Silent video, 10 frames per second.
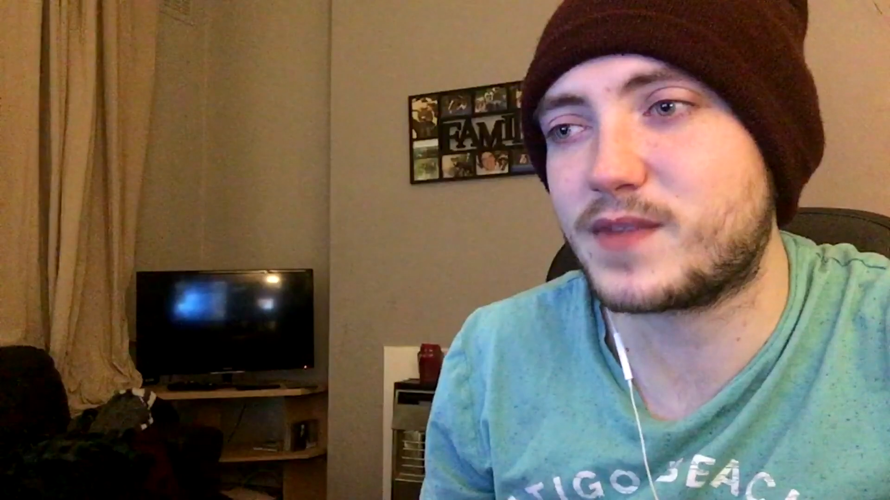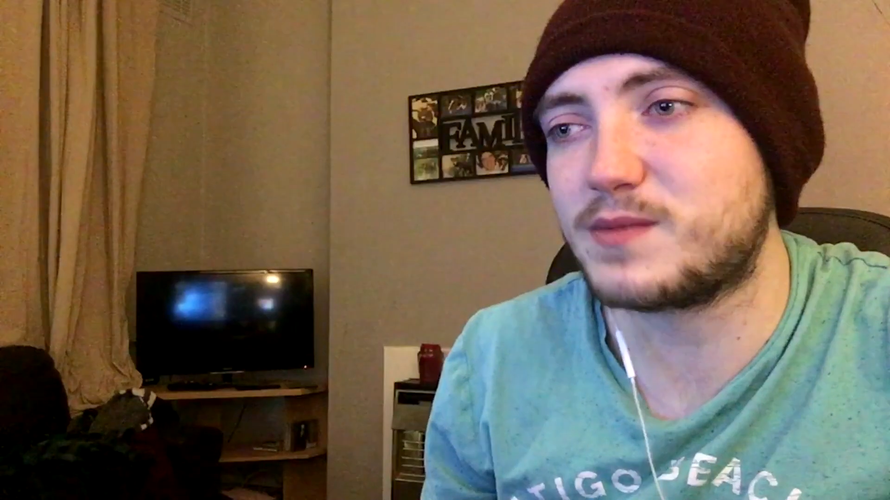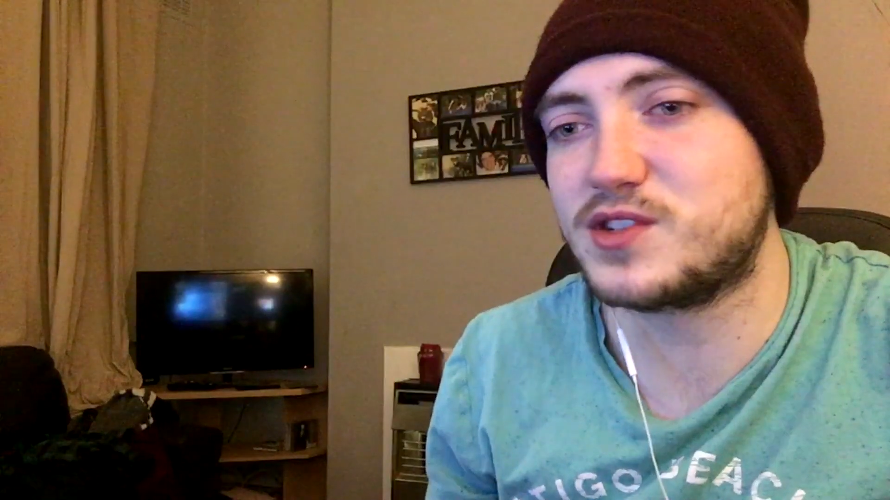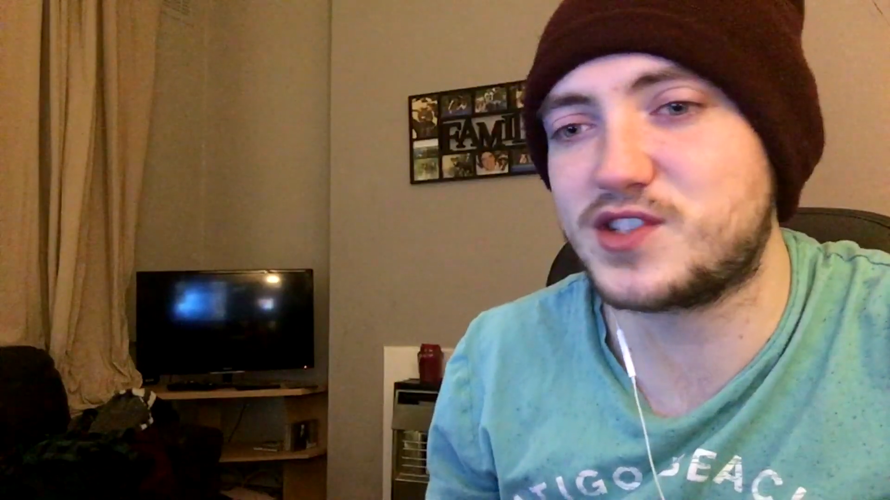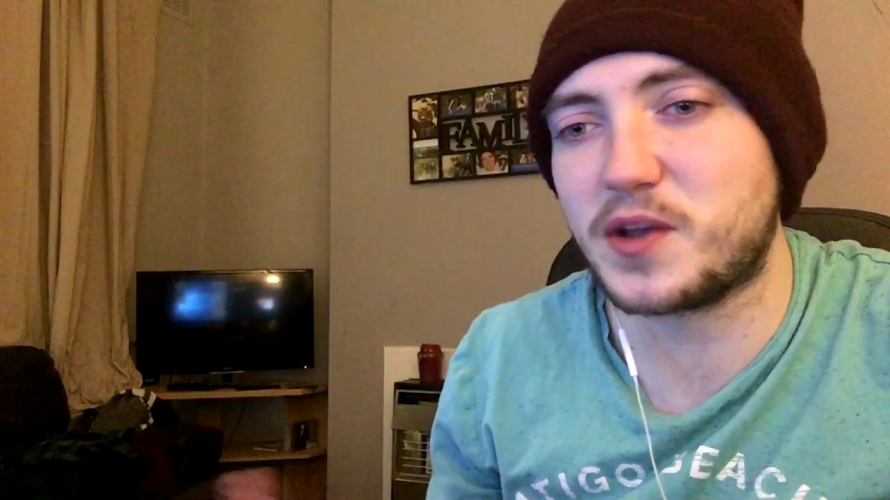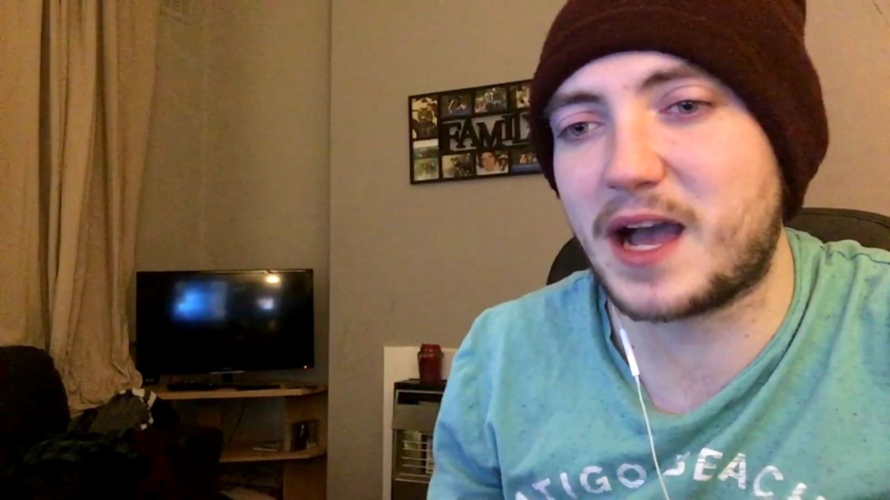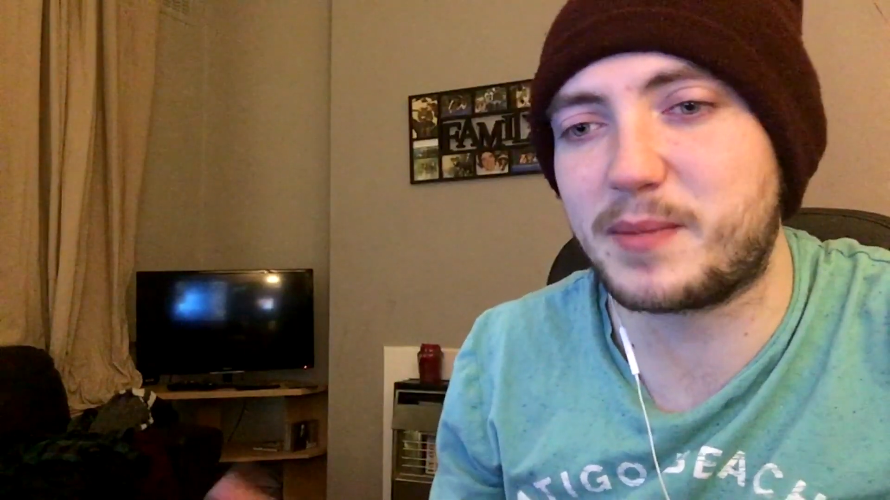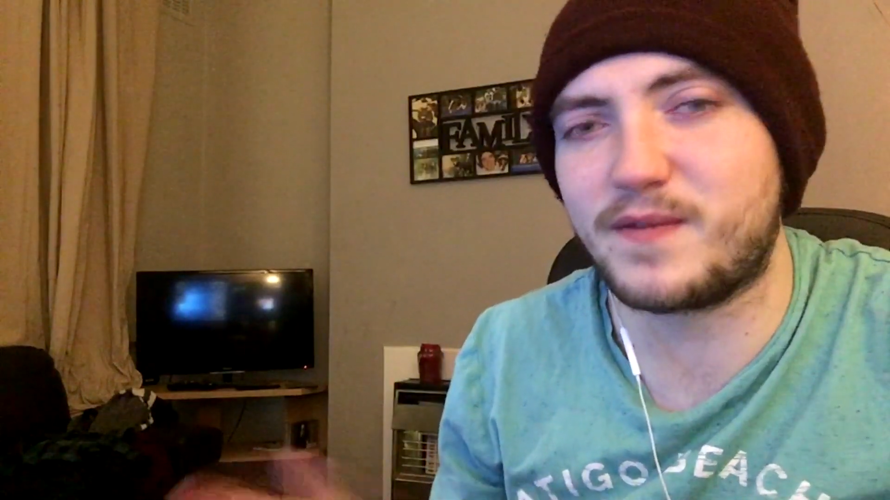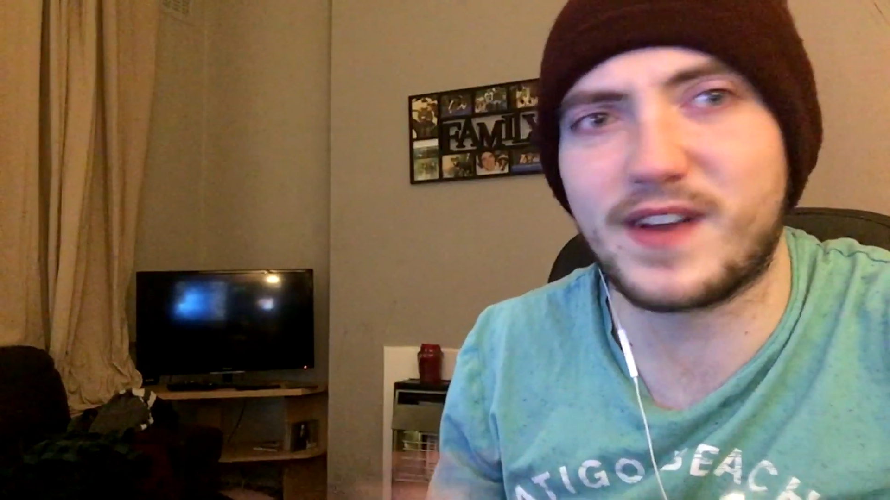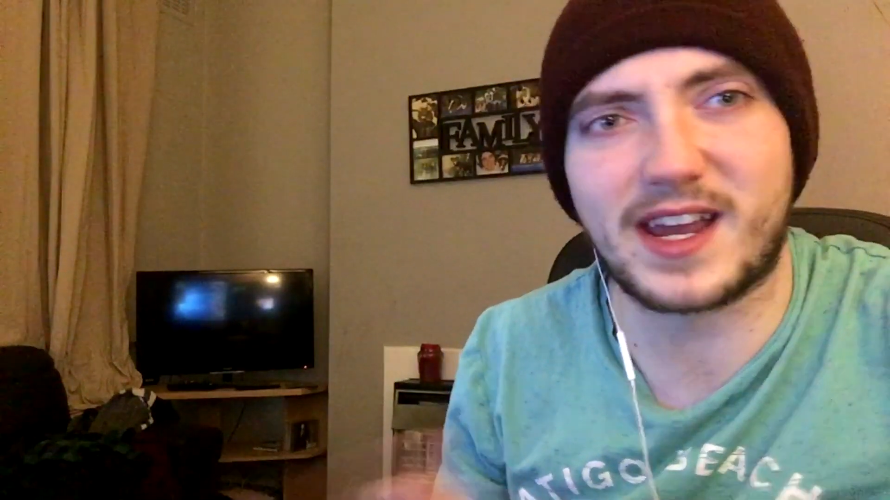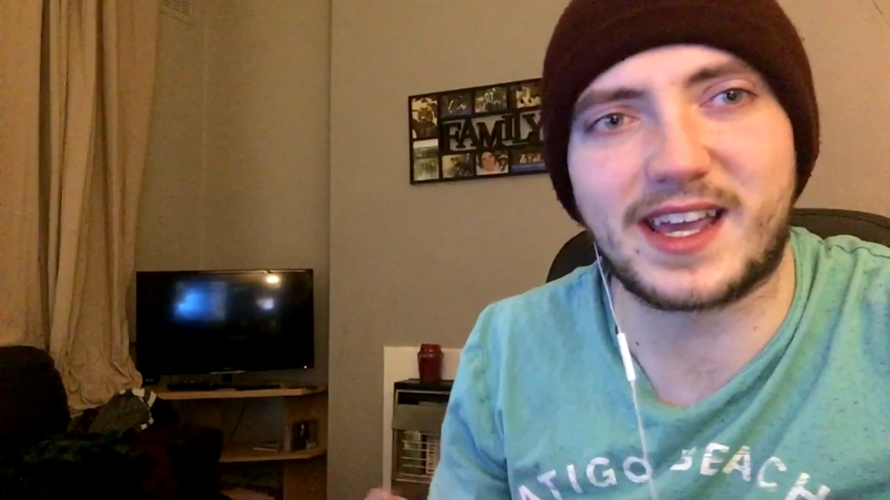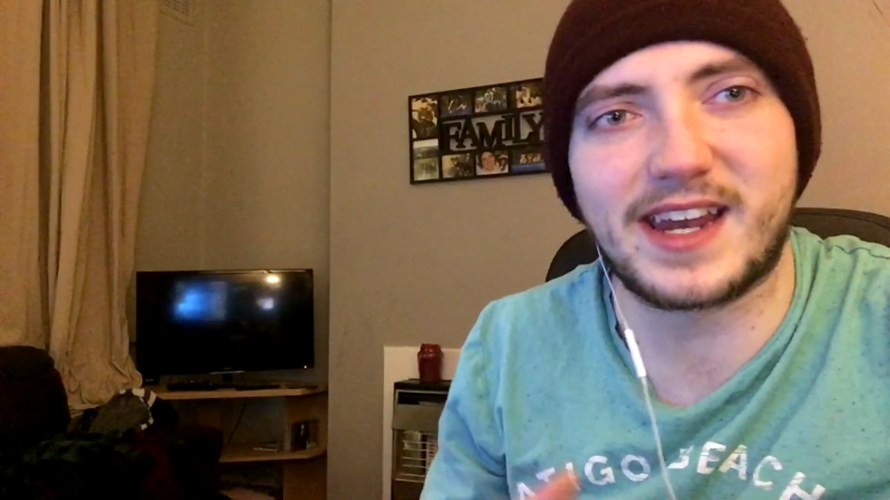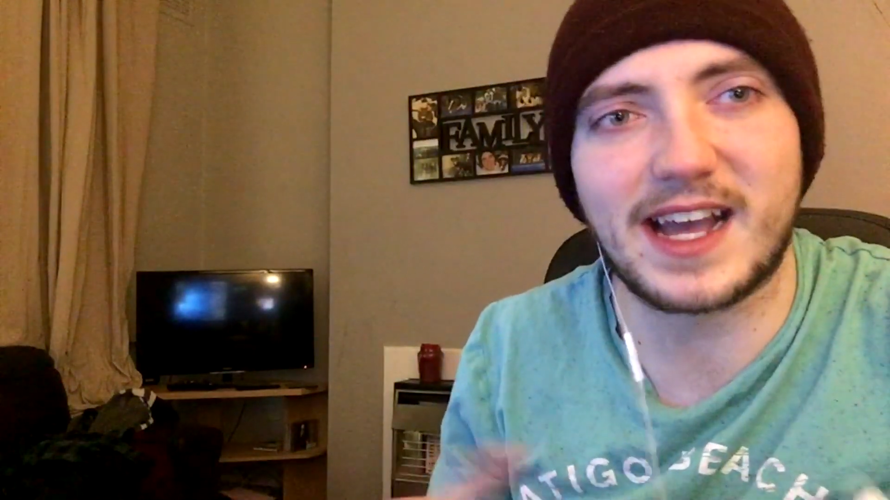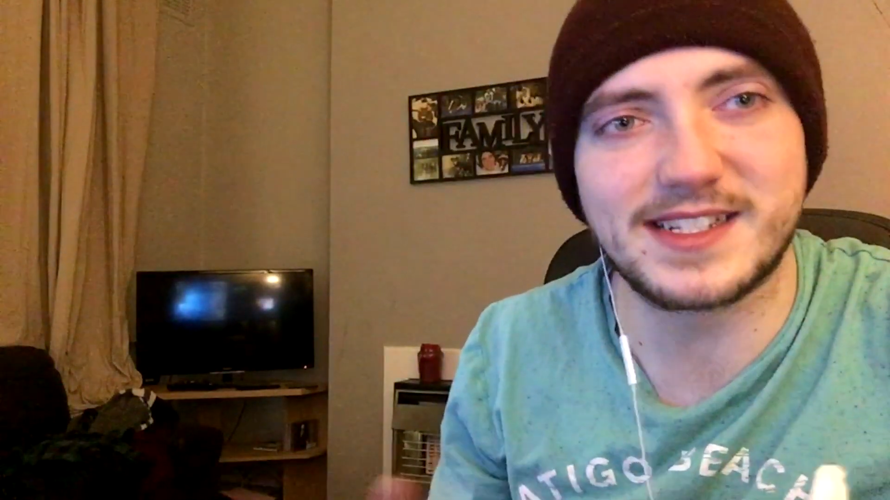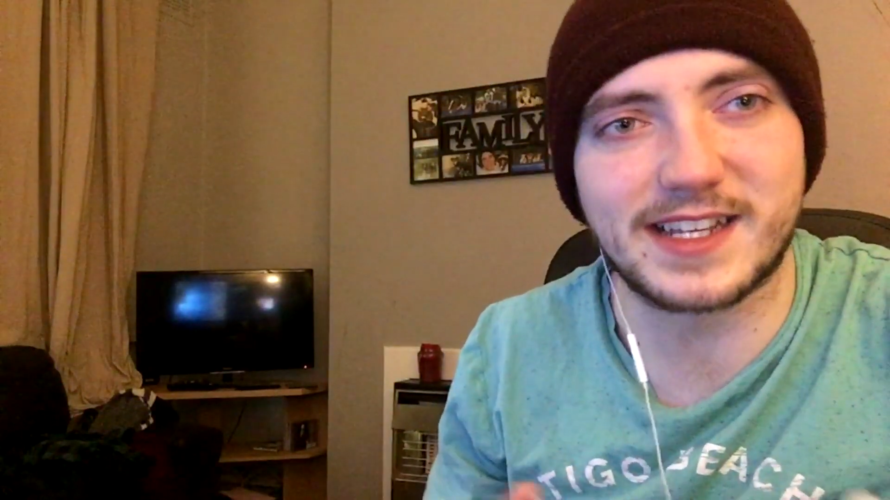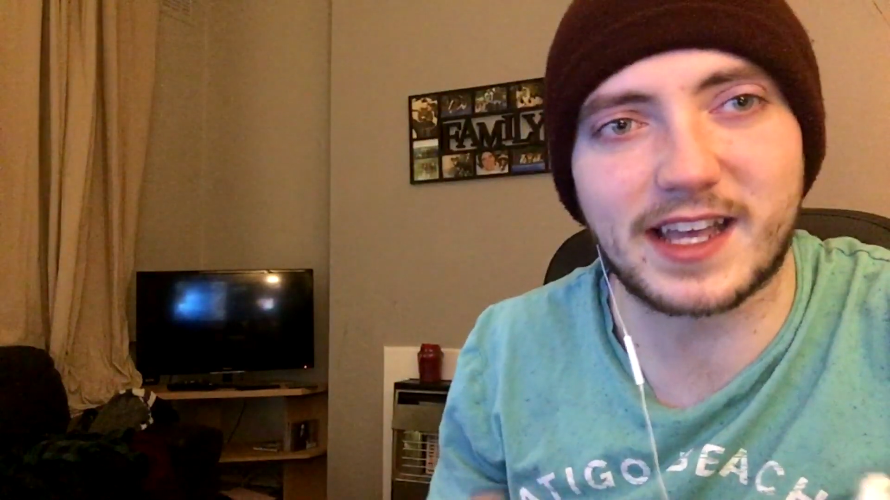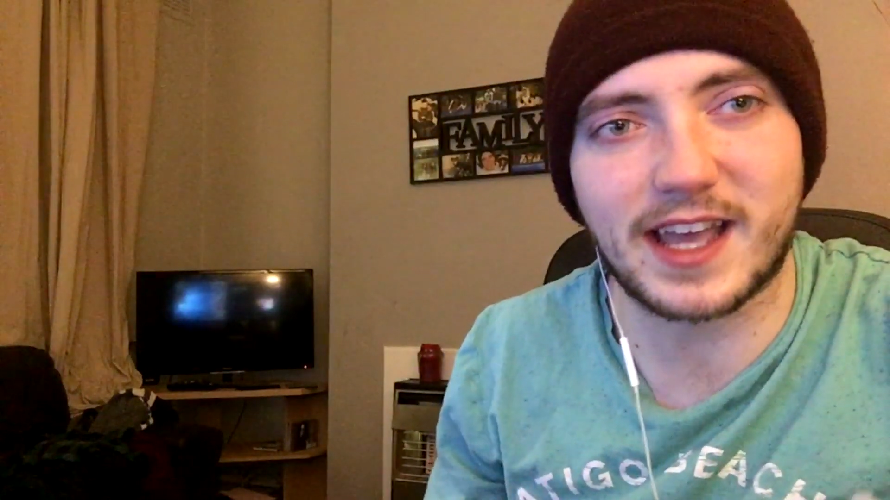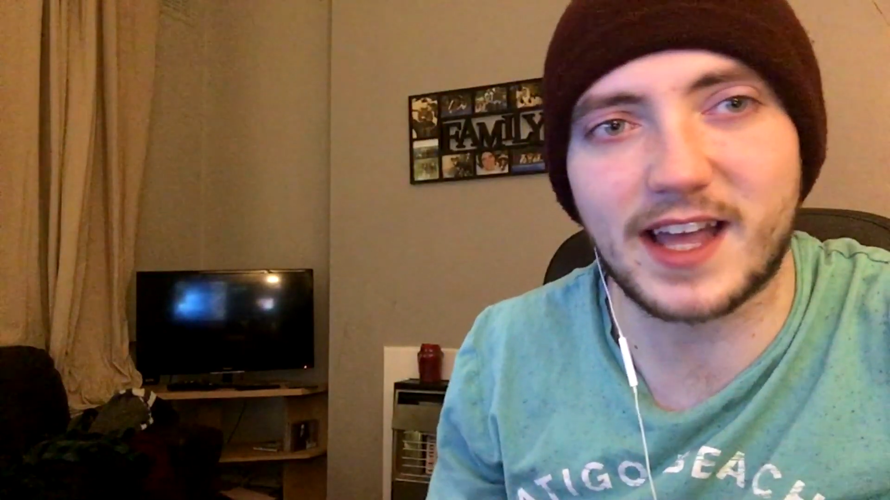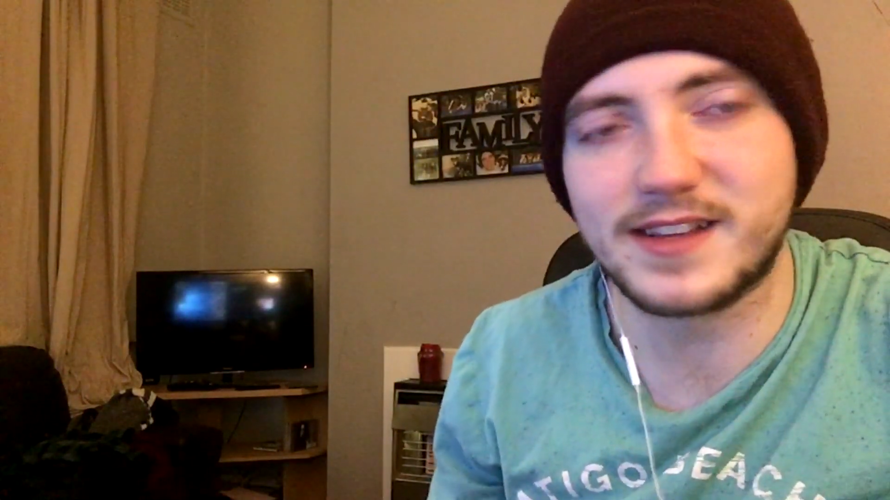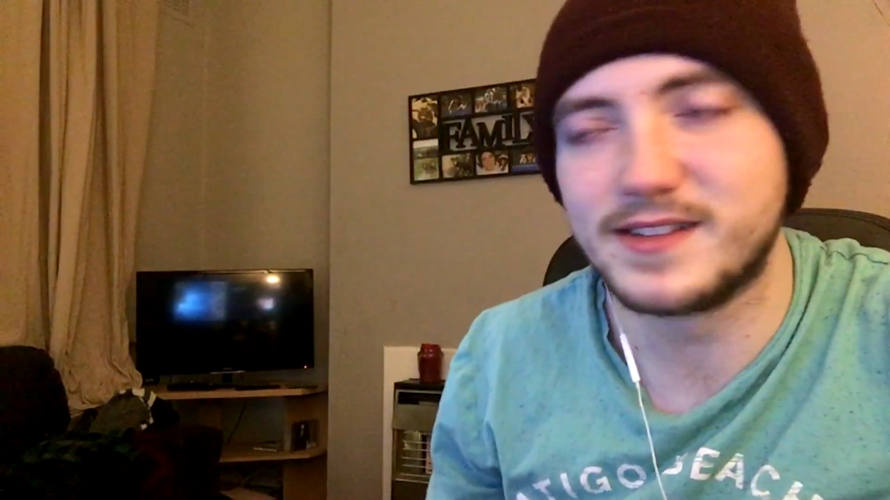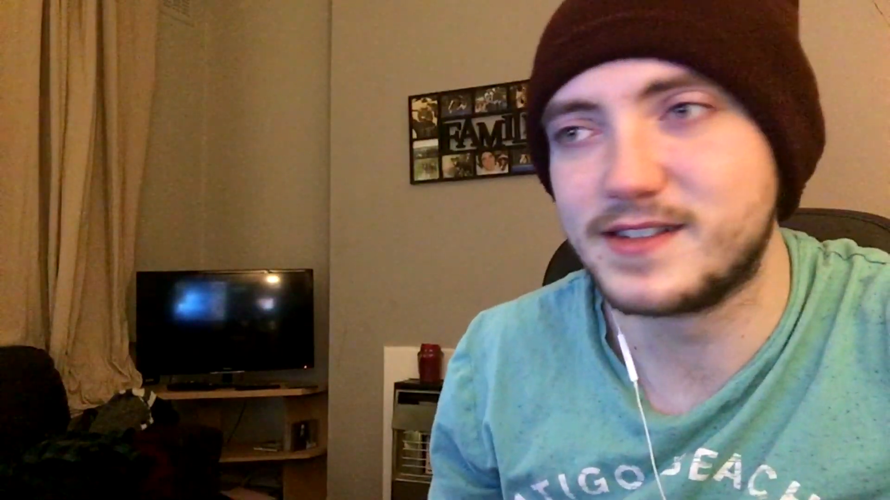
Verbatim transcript: I'm just so happy that they're connecting again.